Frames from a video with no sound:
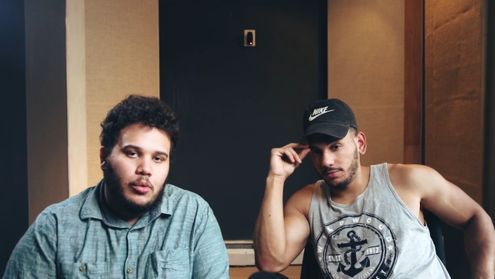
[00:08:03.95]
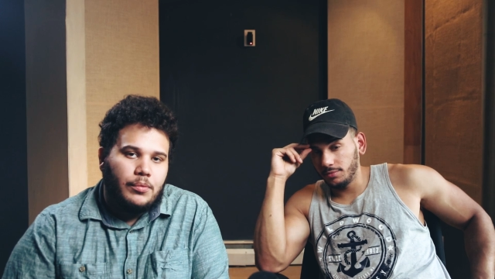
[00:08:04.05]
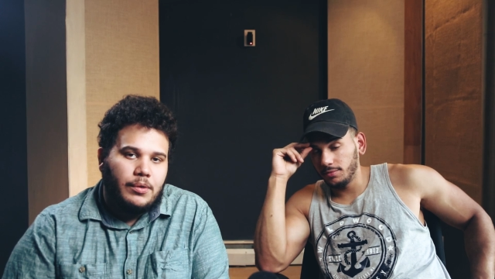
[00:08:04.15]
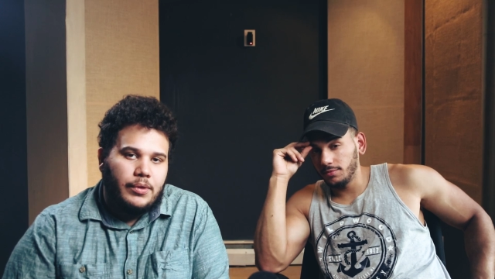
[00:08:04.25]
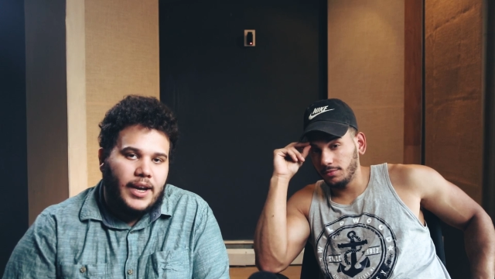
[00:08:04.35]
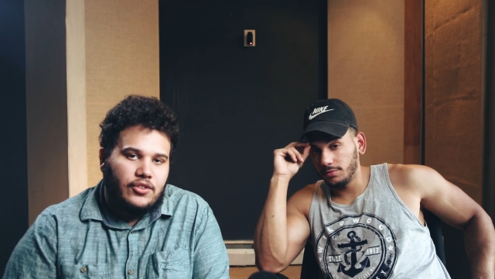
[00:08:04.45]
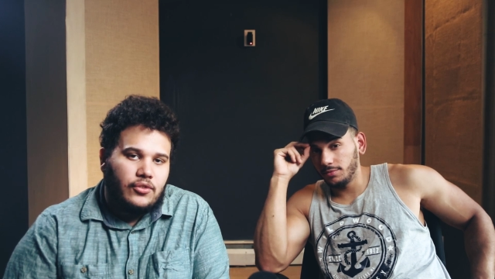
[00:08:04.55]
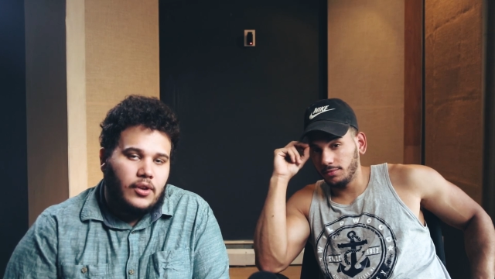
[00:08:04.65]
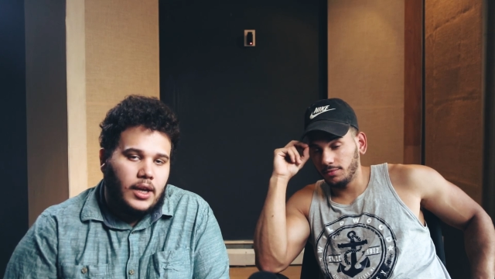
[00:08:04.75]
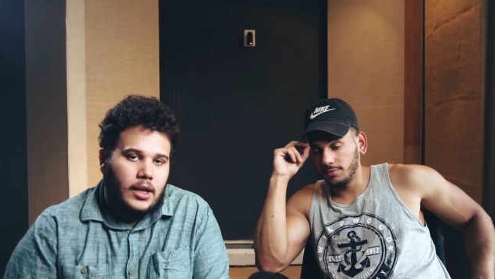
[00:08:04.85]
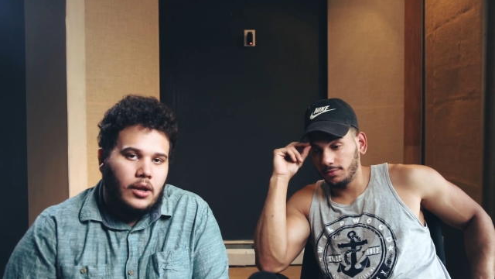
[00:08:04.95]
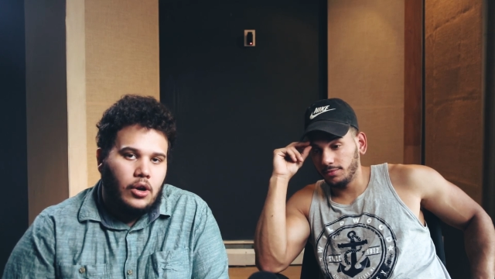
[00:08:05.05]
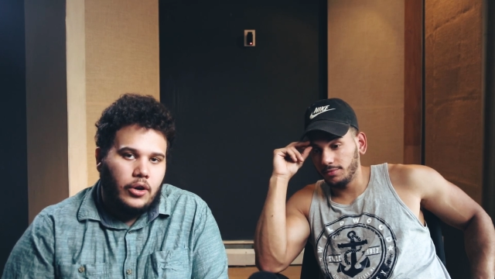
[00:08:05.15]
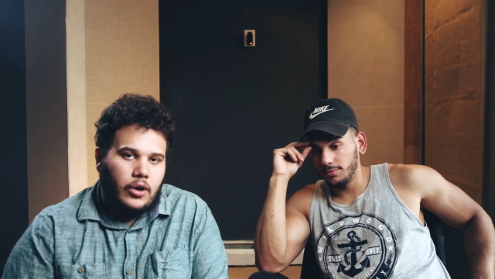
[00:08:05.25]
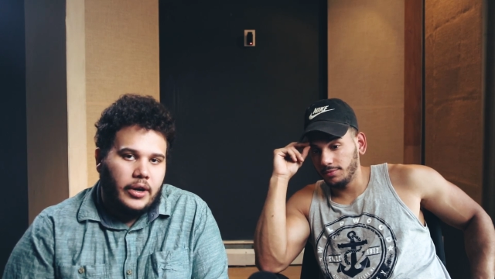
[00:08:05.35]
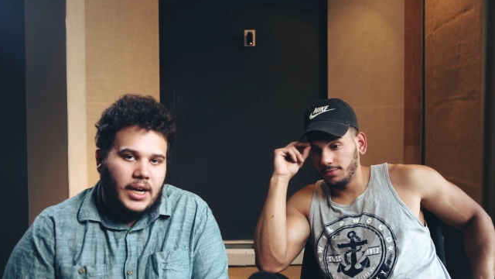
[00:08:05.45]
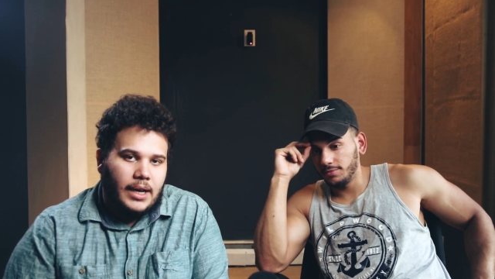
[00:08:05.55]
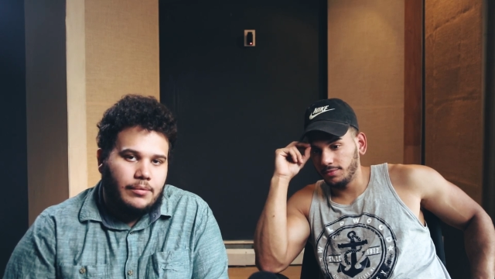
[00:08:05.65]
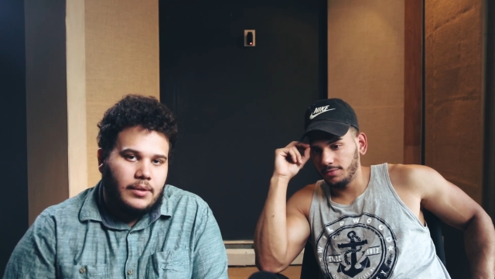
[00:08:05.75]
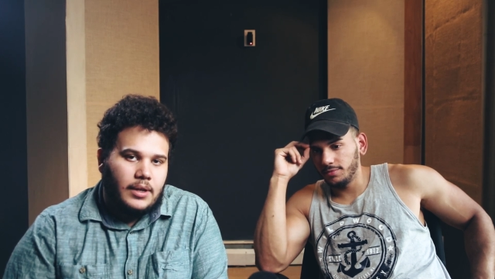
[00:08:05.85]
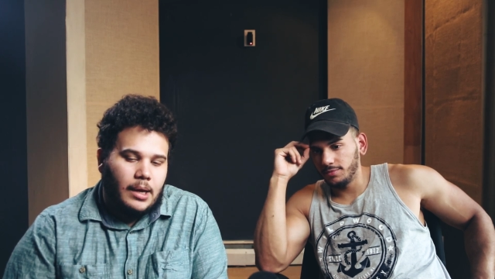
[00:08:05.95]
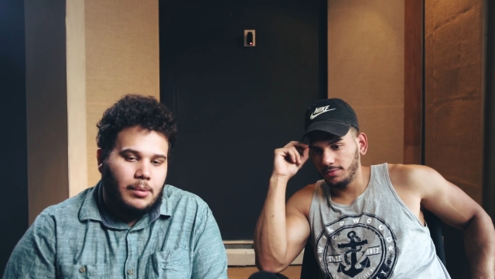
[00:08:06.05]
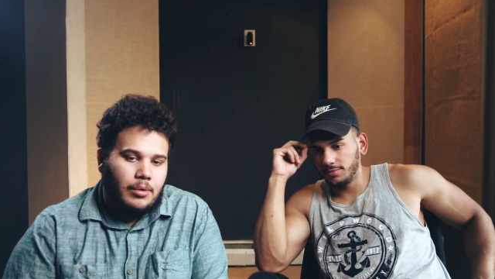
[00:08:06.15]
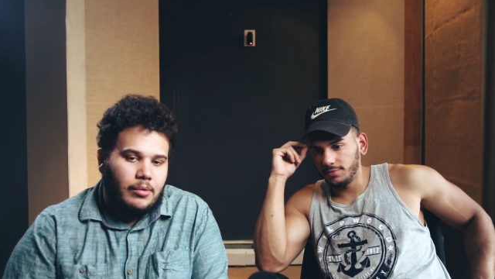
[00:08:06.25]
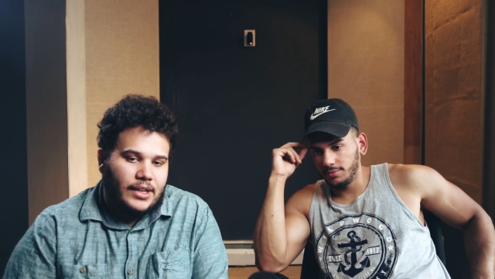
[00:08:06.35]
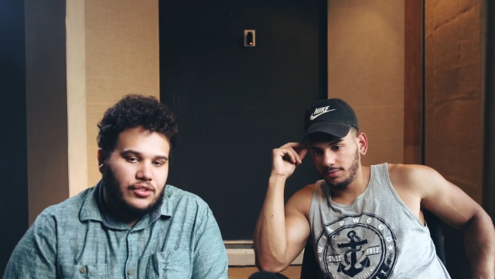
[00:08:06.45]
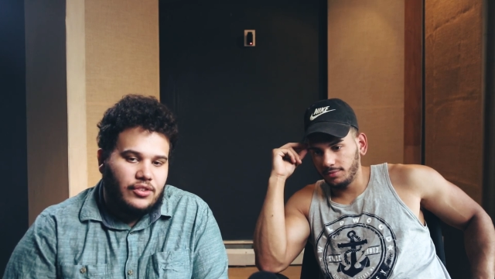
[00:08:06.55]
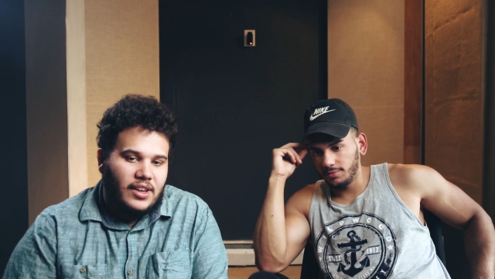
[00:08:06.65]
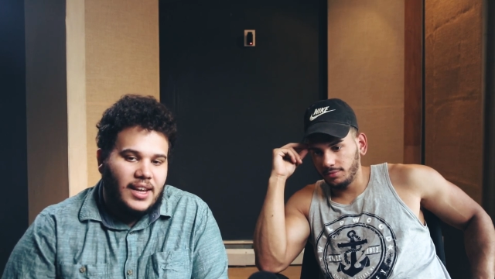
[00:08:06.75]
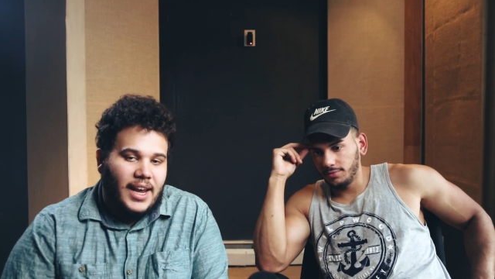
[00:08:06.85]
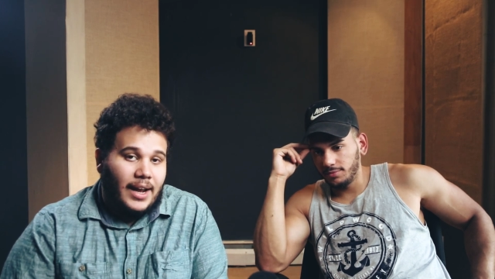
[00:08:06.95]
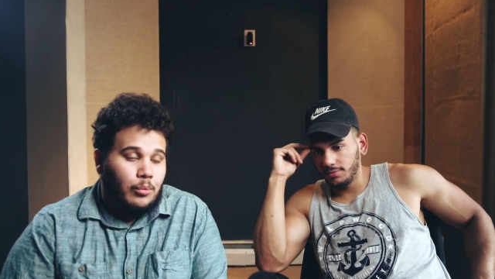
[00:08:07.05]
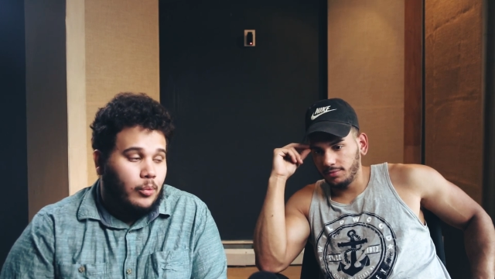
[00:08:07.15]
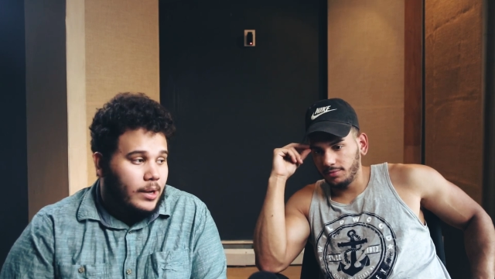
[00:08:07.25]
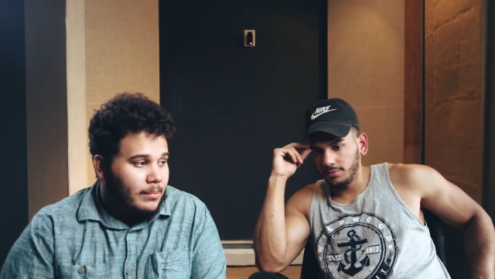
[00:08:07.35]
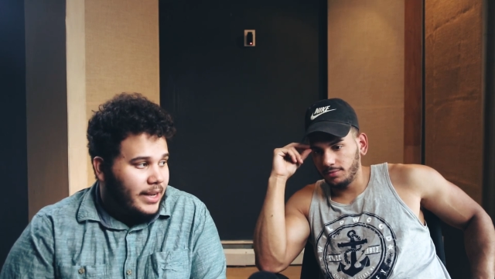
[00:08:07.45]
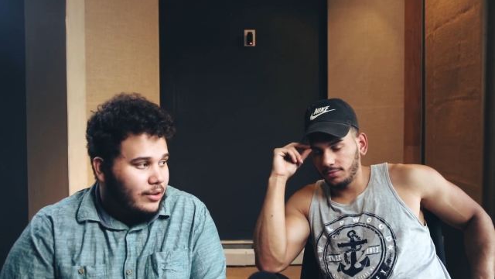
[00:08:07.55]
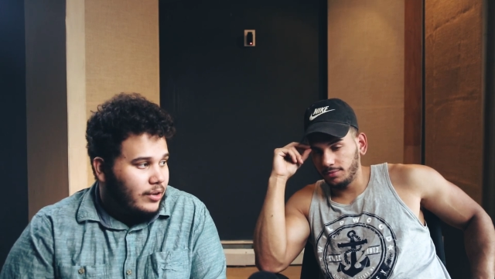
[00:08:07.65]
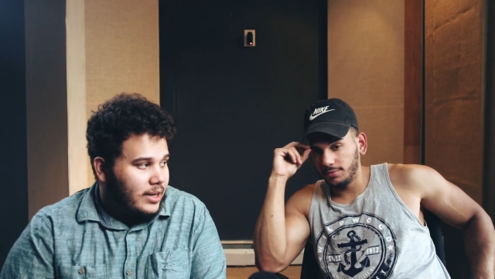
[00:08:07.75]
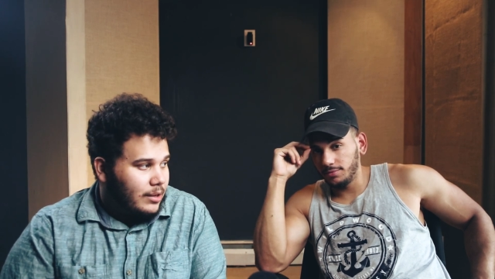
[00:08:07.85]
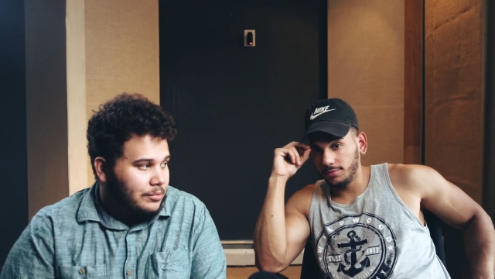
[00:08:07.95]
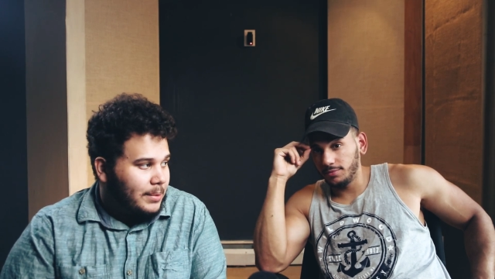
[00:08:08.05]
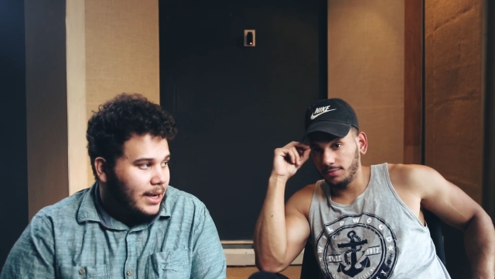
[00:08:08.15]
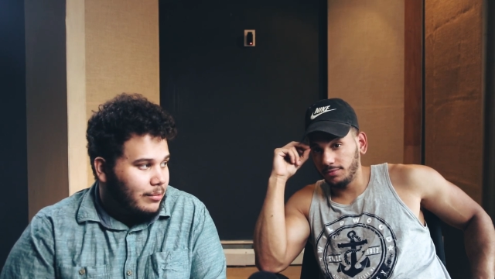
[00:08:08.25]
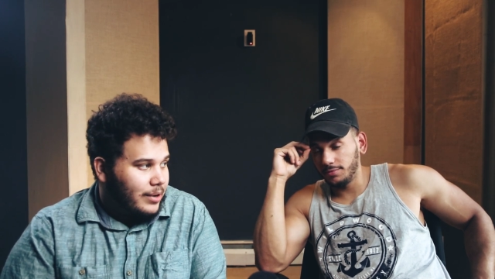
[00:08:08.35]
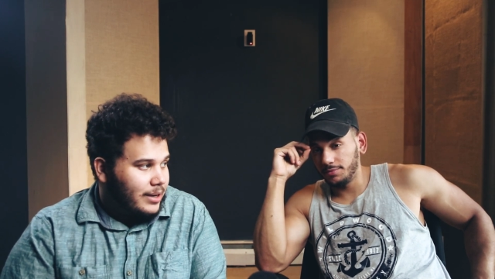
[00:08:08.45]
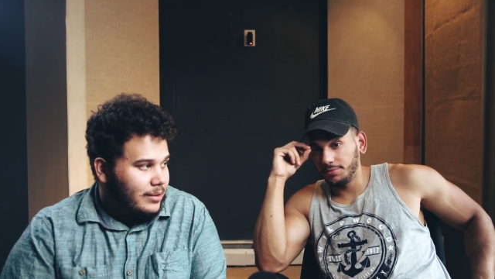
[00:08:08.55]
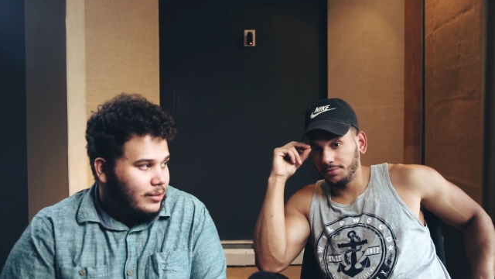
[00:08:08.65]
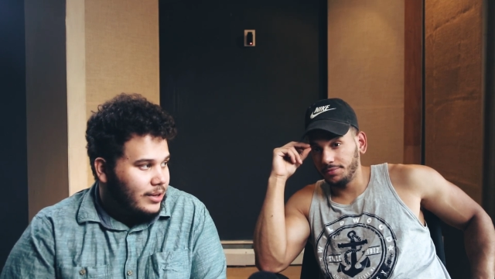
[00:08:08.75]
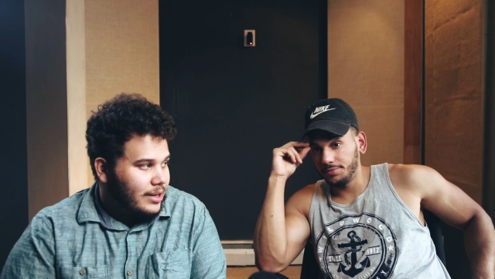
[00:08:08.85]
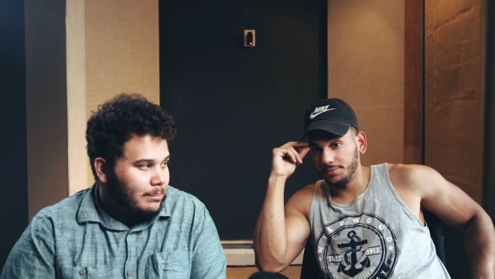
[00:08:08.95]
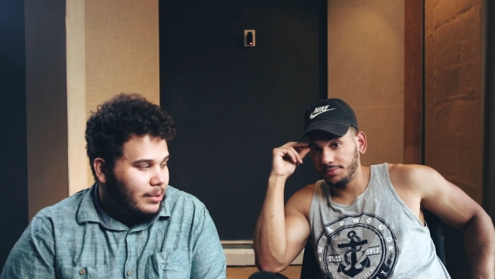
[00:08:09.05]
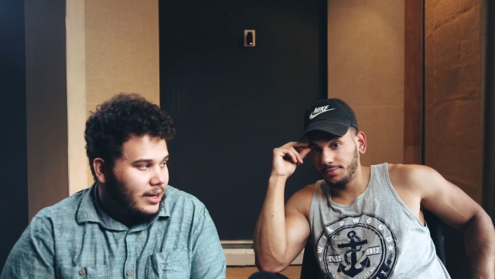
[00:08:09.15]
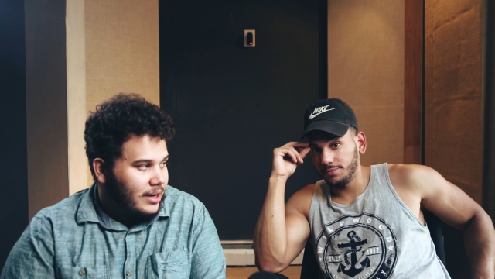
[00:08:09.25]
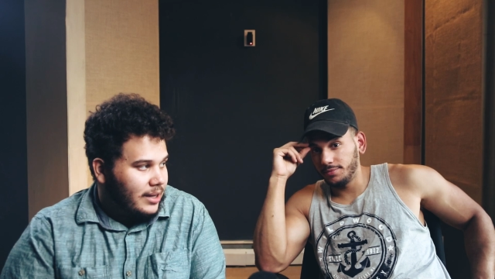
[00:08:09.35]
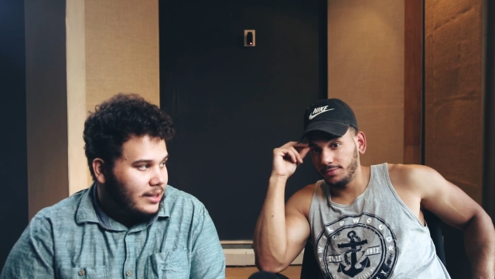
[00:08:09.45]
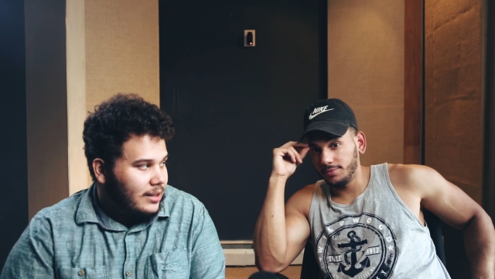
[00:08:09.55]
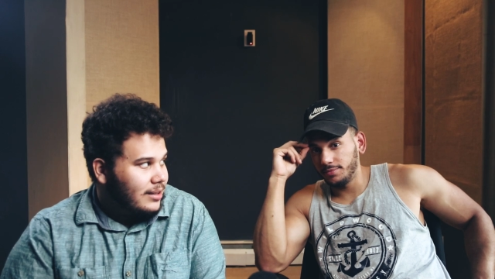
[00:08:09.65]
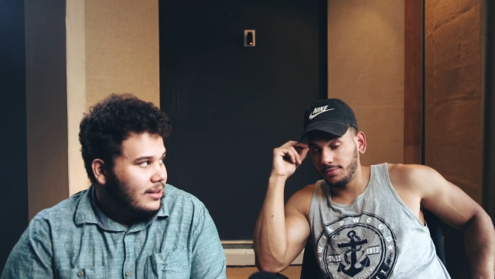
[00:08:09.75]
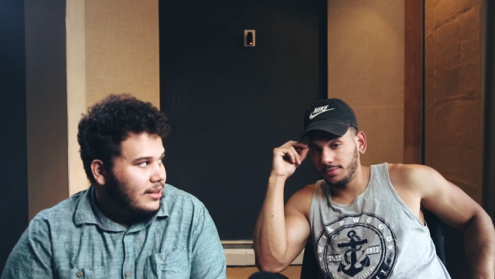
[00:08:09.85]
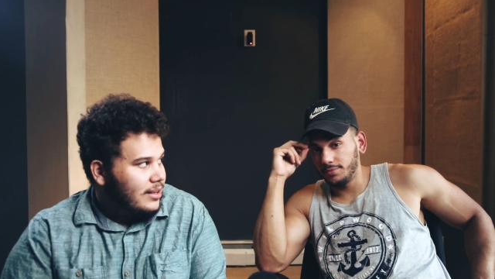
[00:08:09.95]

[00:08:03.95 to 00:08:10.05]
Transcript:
Speaker 1: movie reactions and our archived library reactions. And when My Hero comes back, we're gonna put it on the